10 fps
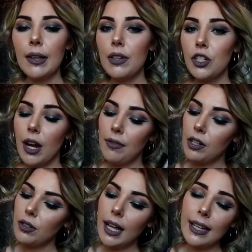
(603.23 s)
Give it a try. If
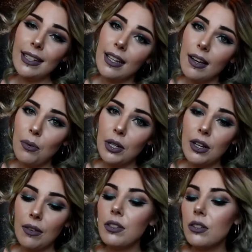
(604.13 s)
you don't like it, what
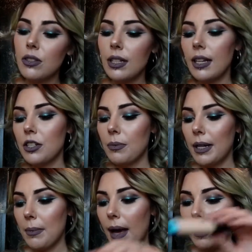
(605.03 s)
do you have to lose? You can get your
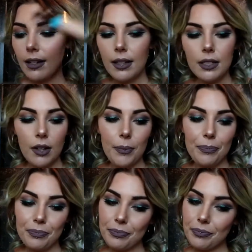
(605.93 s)
money back. So
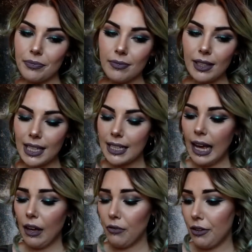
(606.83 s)

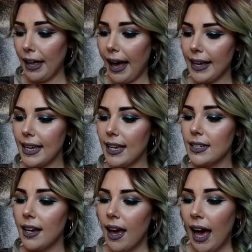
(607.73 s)
yeah, and for the high
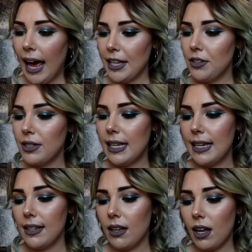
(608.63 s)
end, I use
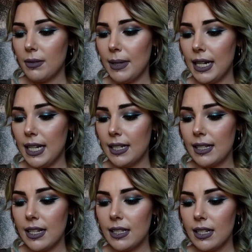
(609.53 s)
the It
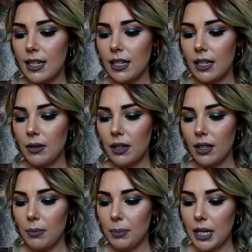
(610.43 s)
Cosmetics CC
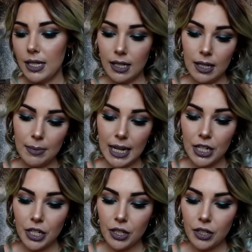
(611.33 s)
Plus
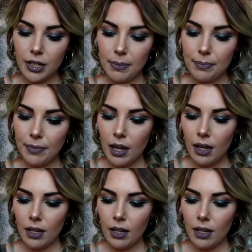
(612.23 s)
Elimination Cream